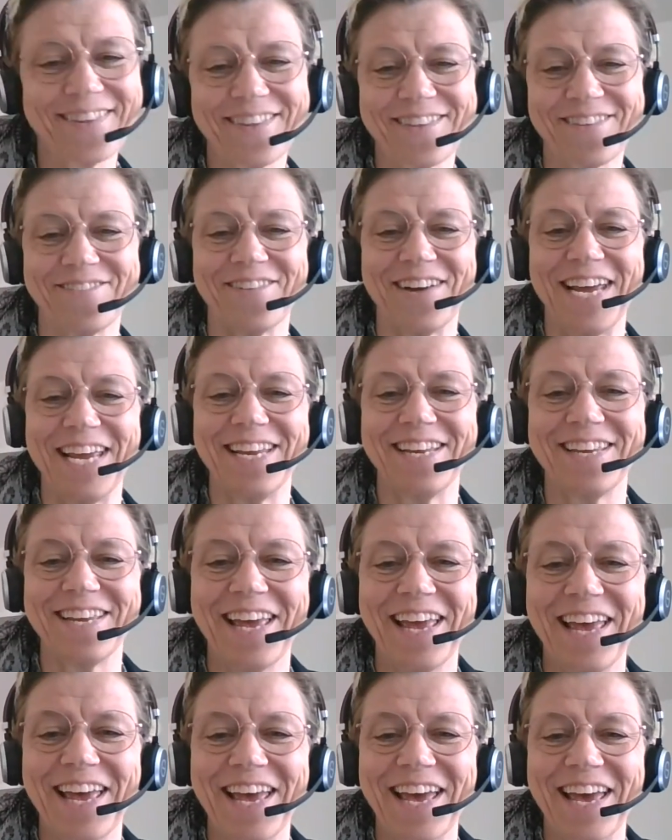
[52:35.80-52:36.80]
great.
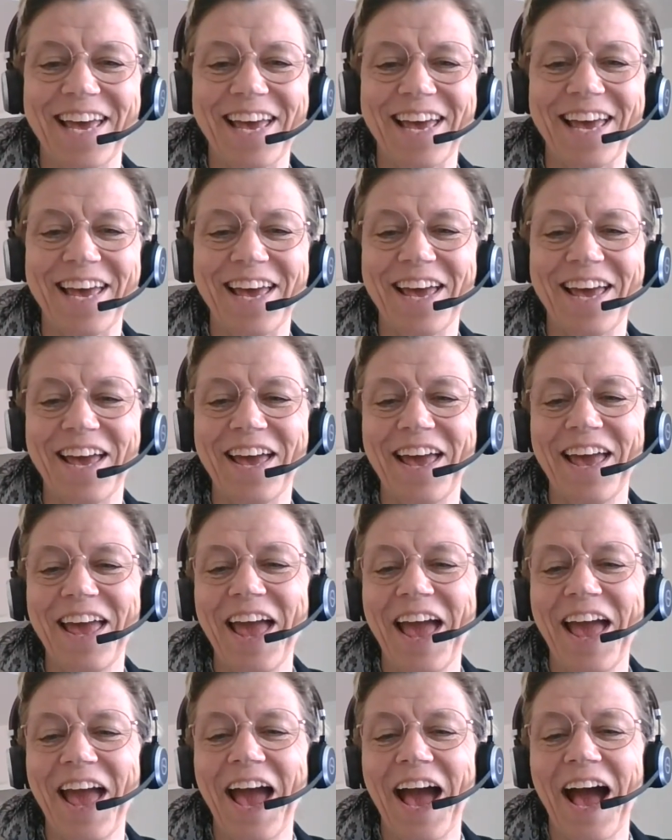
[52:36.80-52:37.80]
Uh,
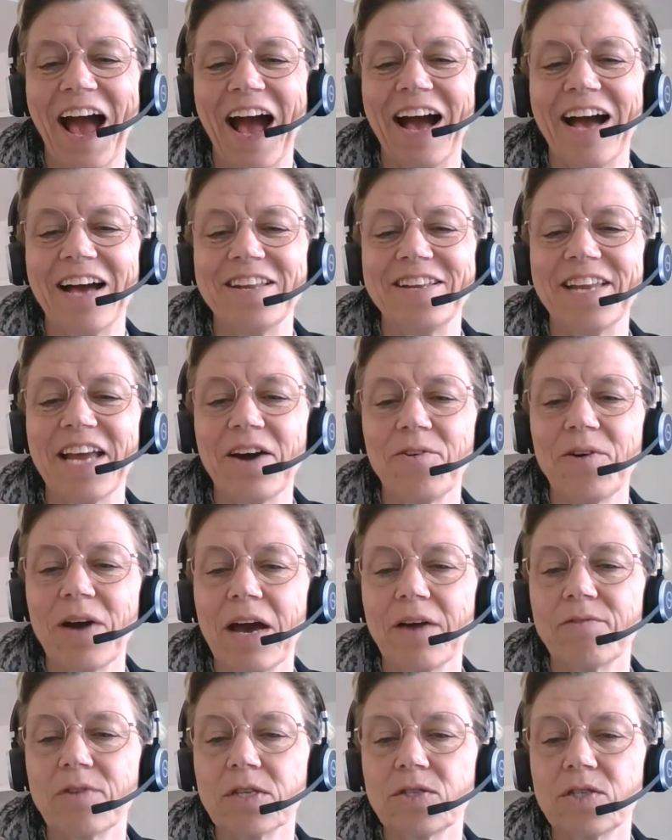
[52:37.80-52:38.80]
Now
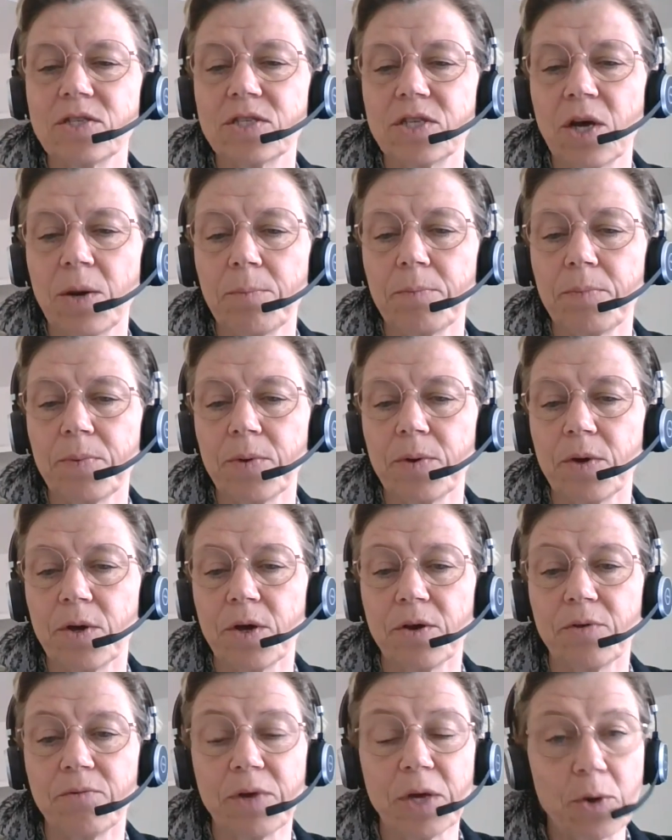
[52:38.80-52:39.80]
I will stop
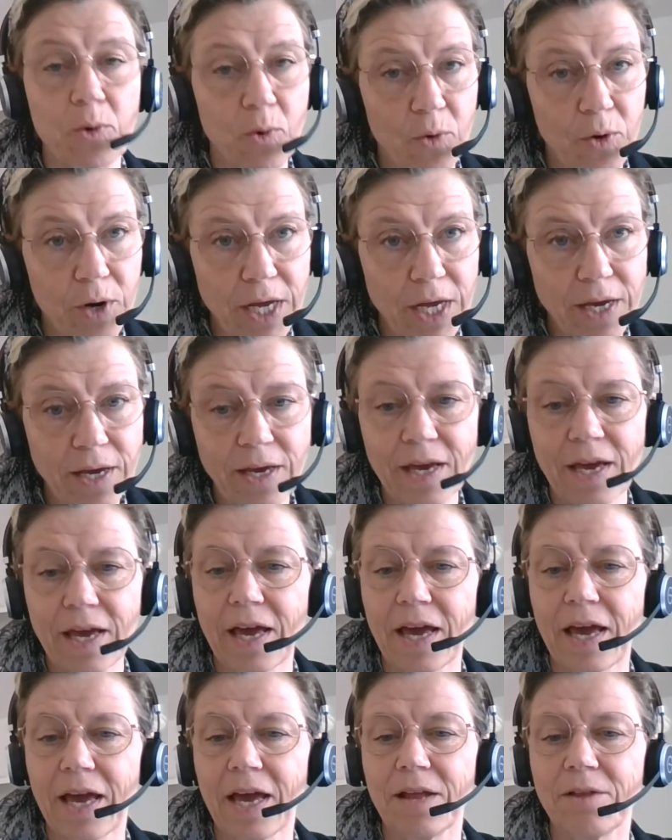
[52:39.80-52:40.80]
uh, recording
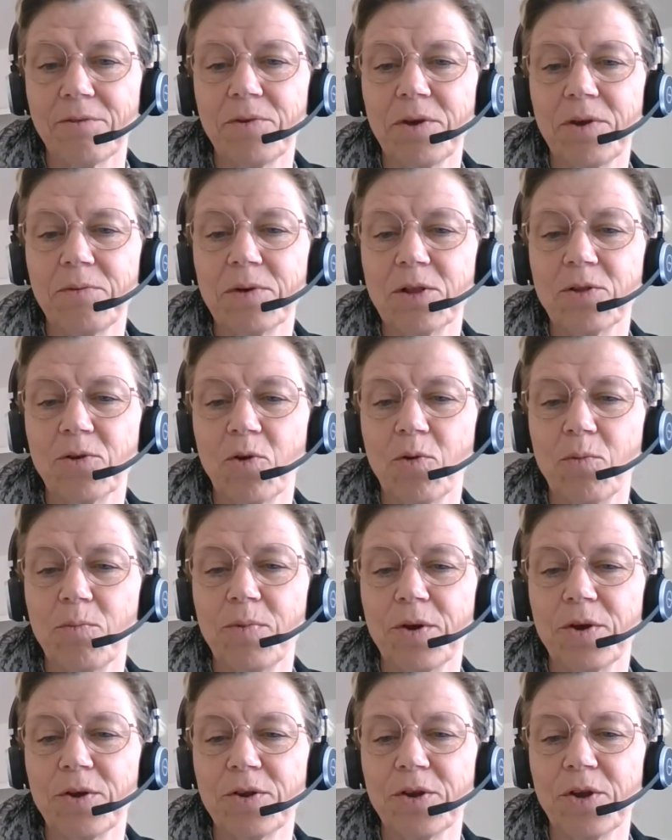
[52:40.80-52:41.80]
and we will
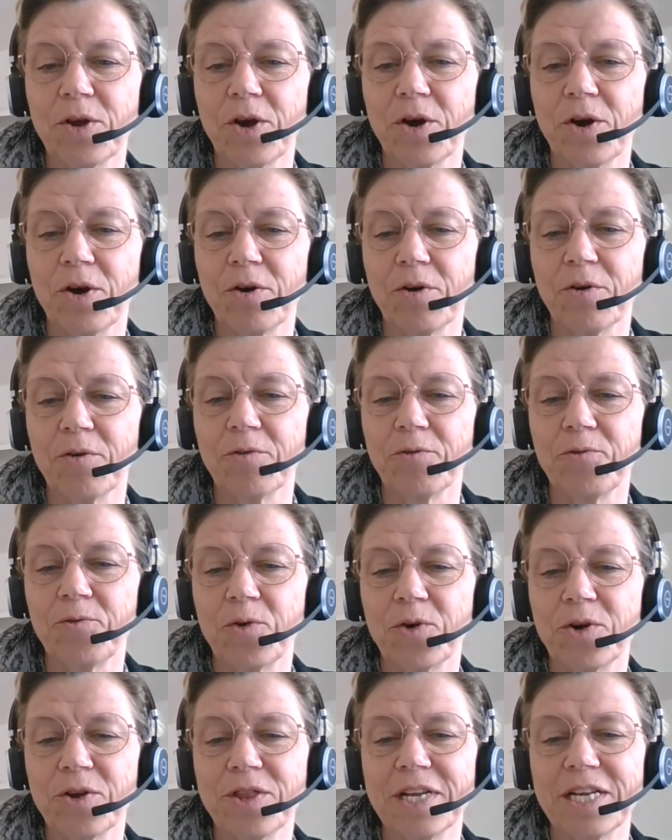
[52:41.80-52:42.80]
open uh,
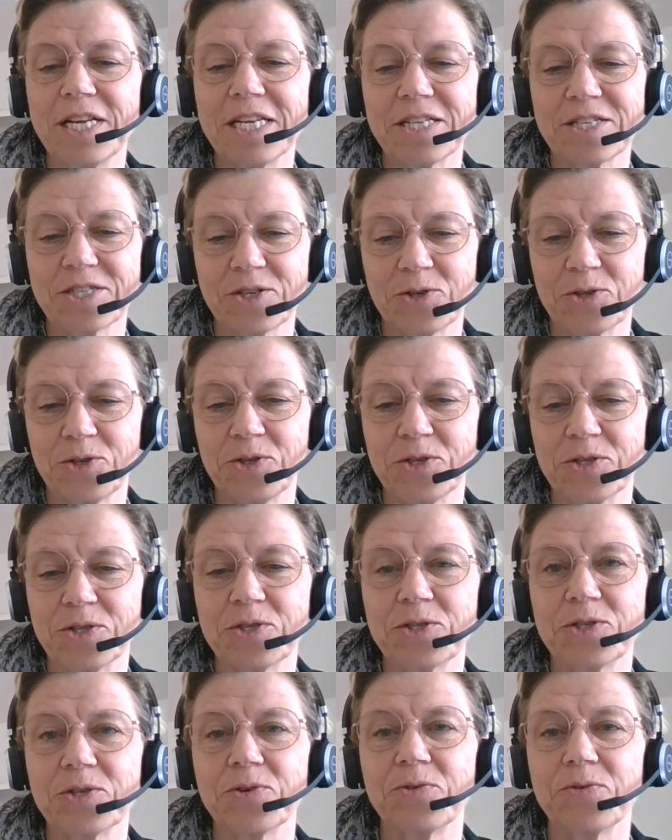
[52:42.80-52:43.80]
for the discussion.
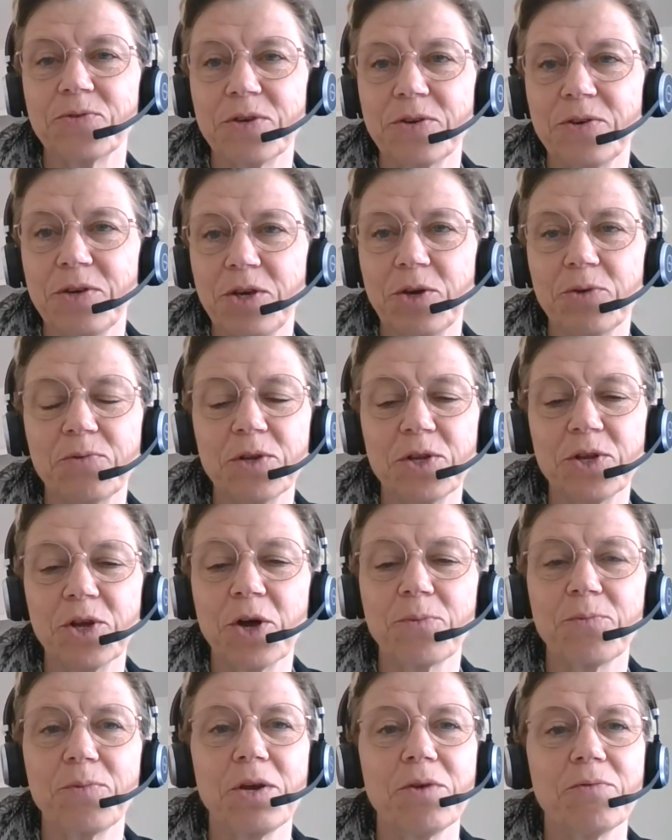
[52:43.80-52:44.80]
So you will
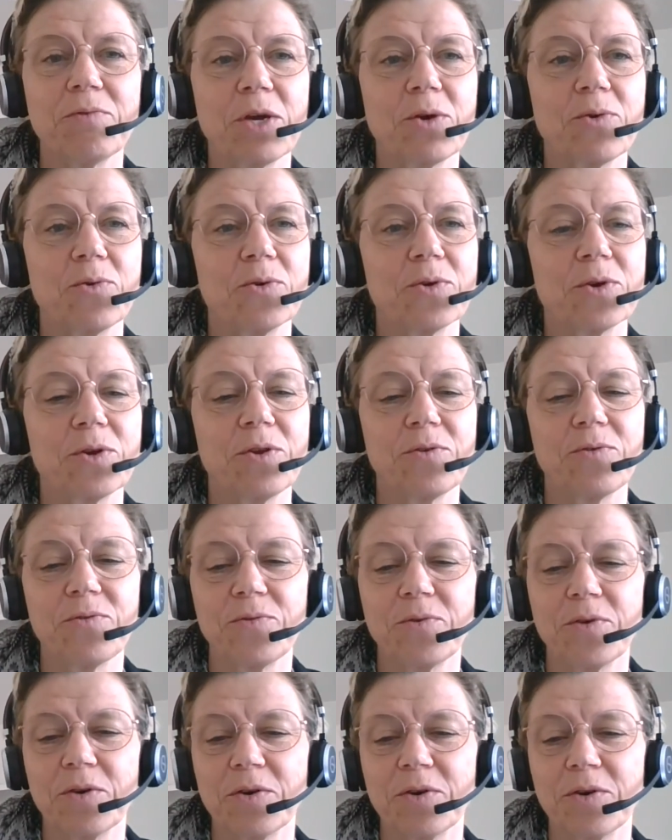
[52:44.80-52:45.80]
not be recorded
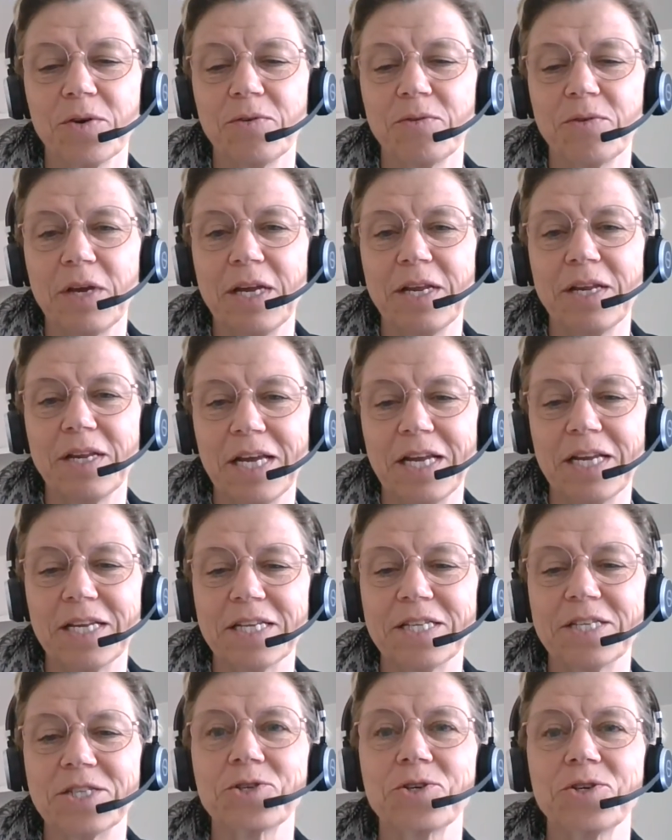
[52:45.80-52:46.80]
uh, in, in
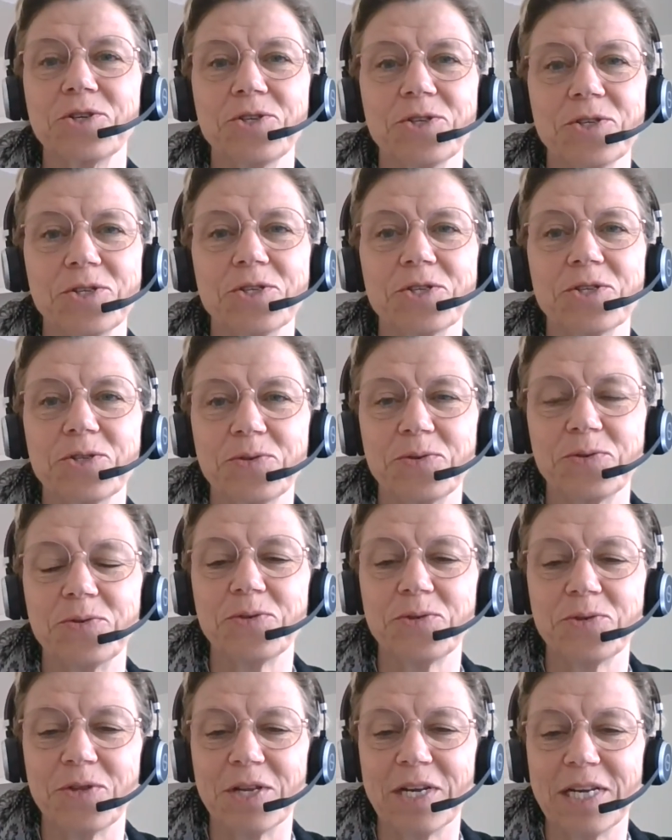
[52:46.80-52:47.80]
the discussion, just to,
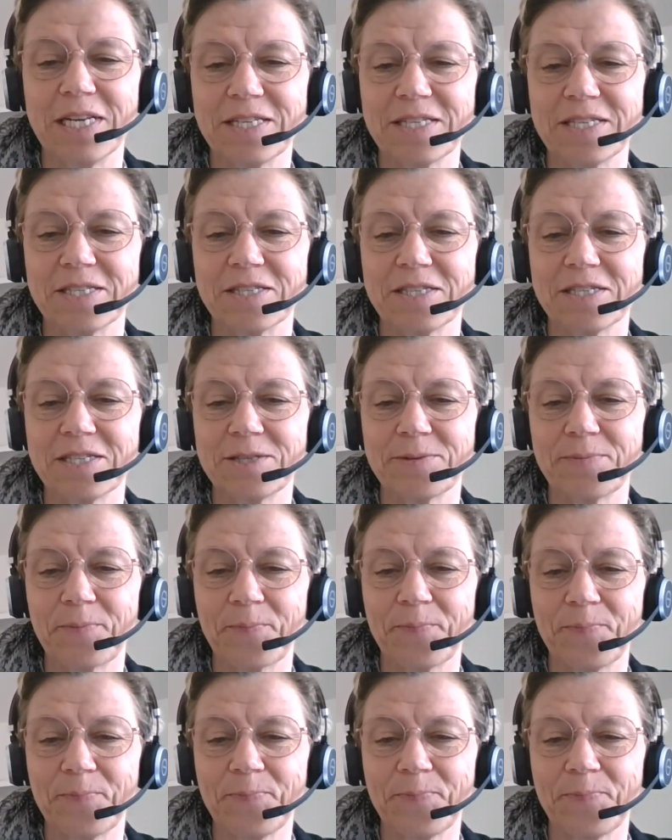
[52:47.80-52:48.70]
to the listeners.